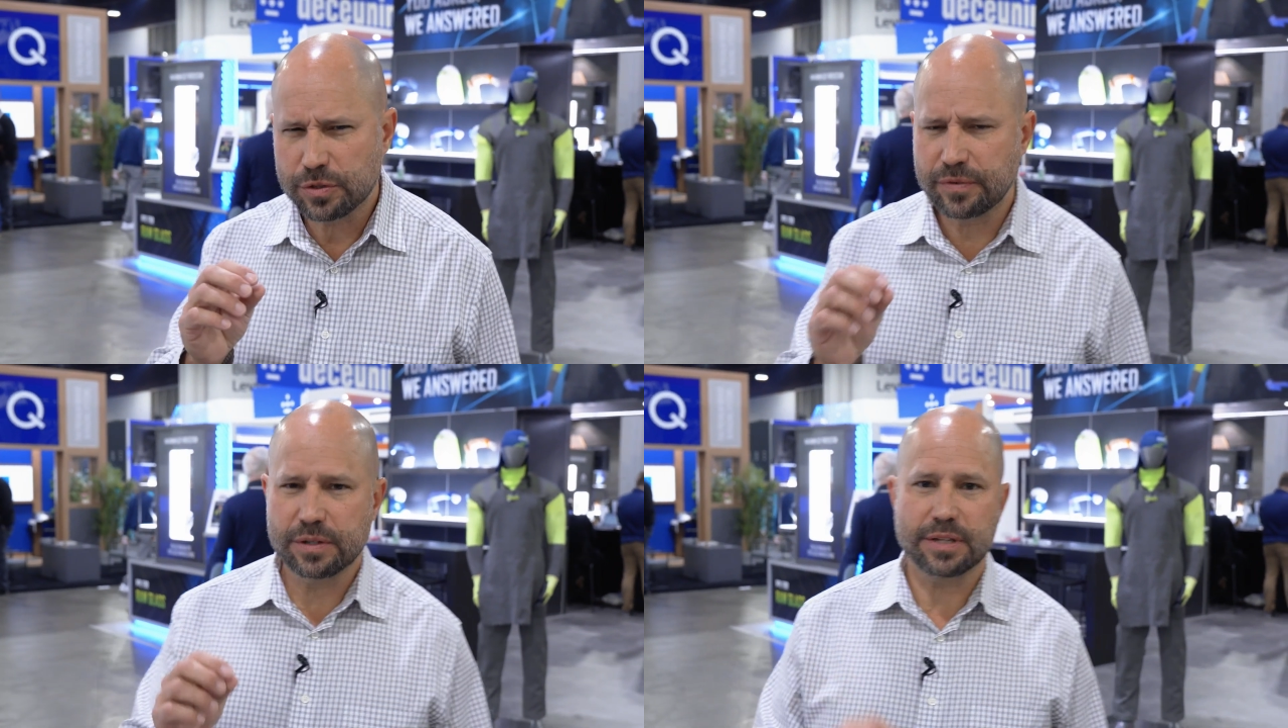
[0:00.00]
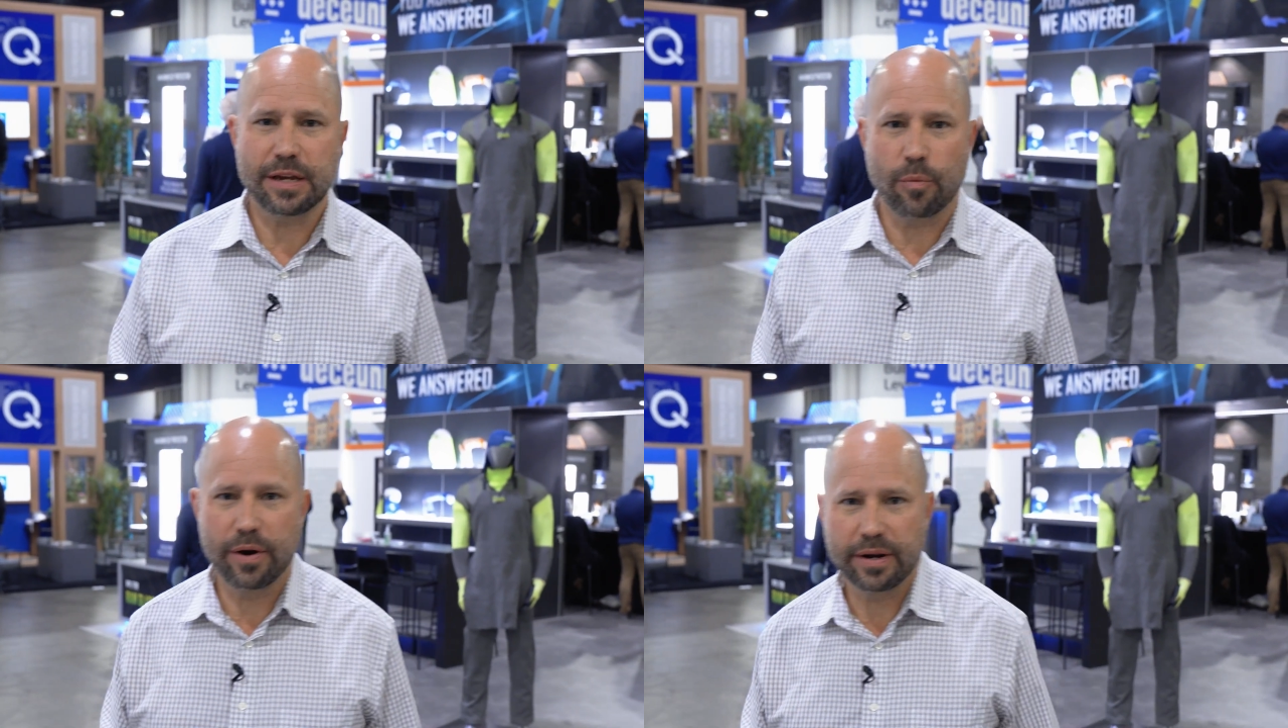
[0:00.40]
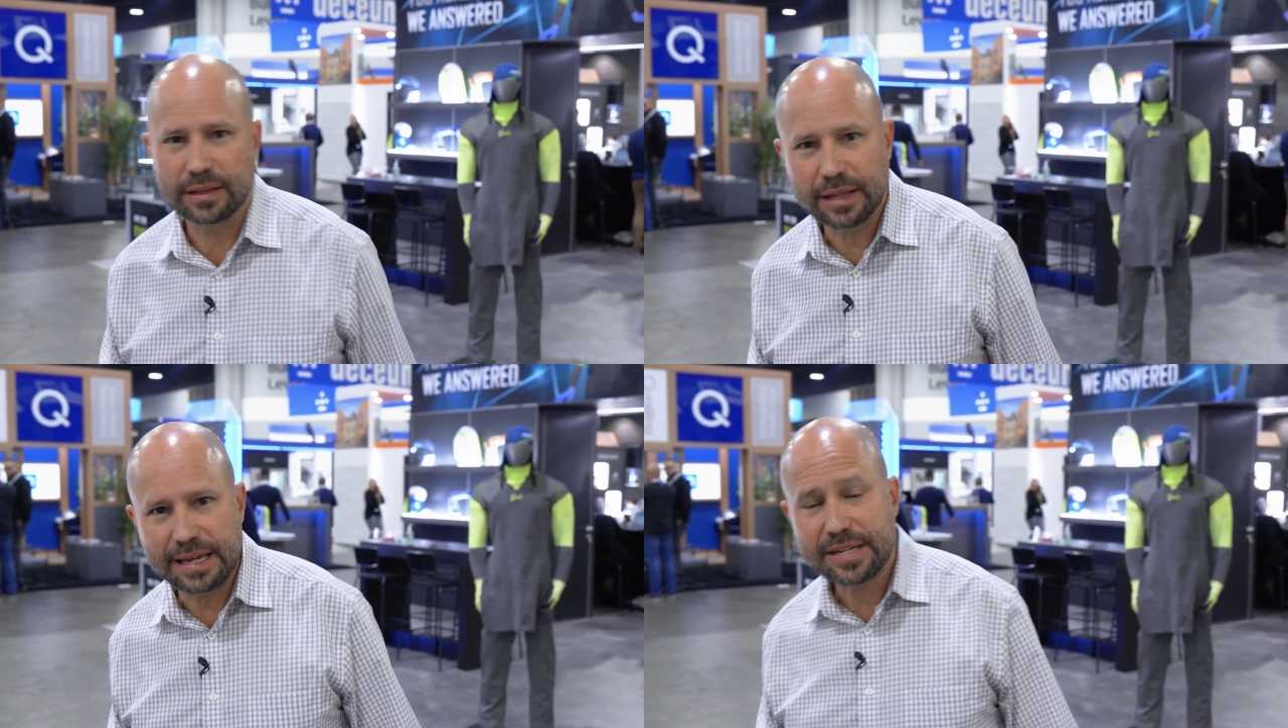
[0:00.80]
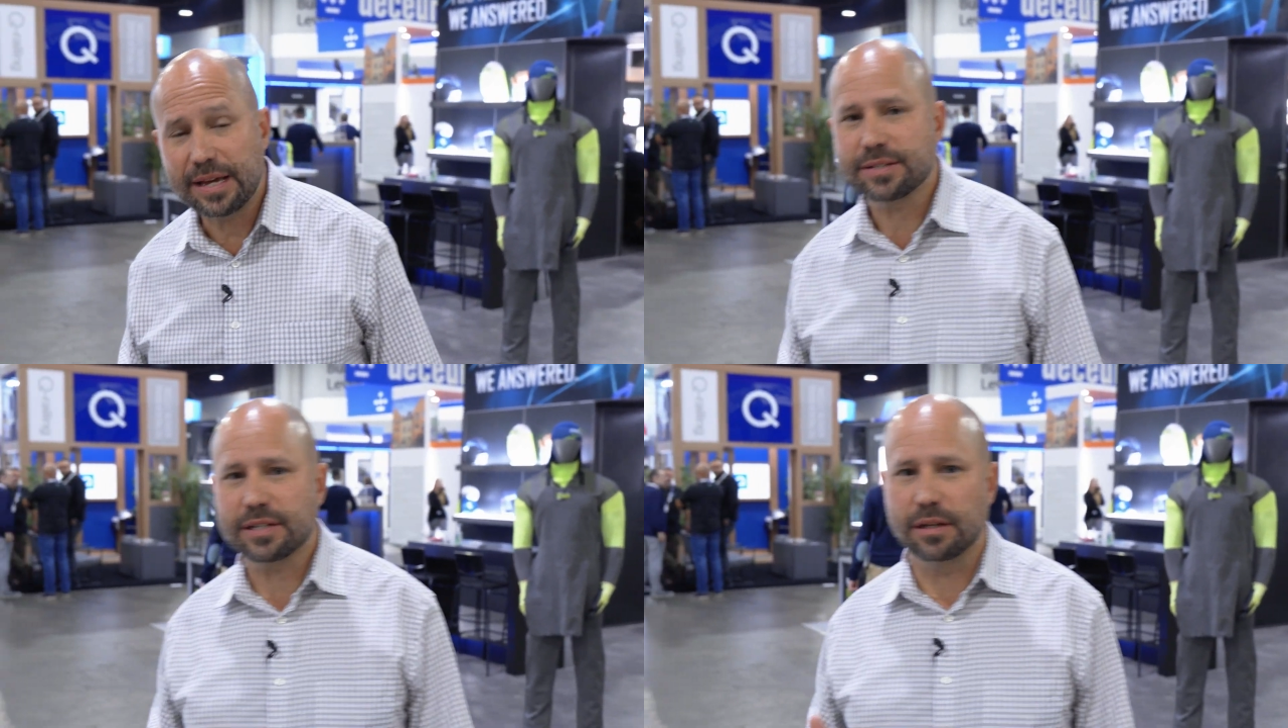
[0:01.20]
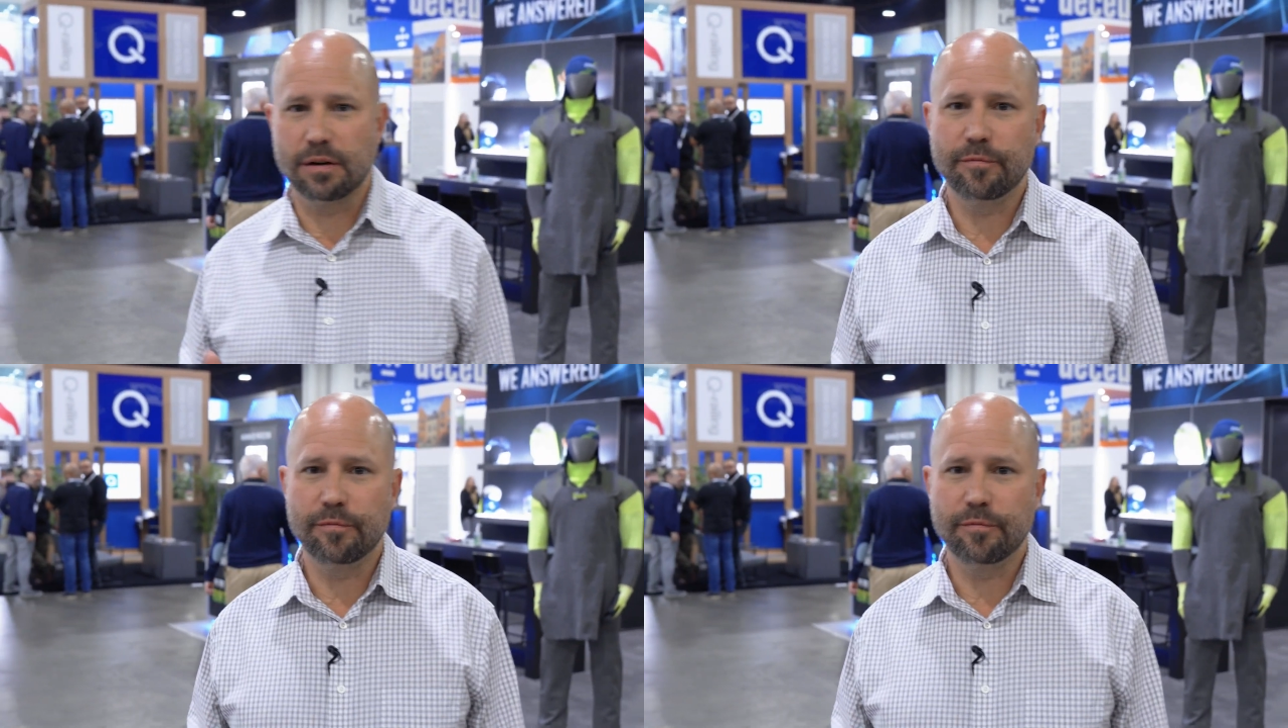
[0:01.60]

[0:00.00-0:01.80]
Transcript: feels like wearing a latex glove,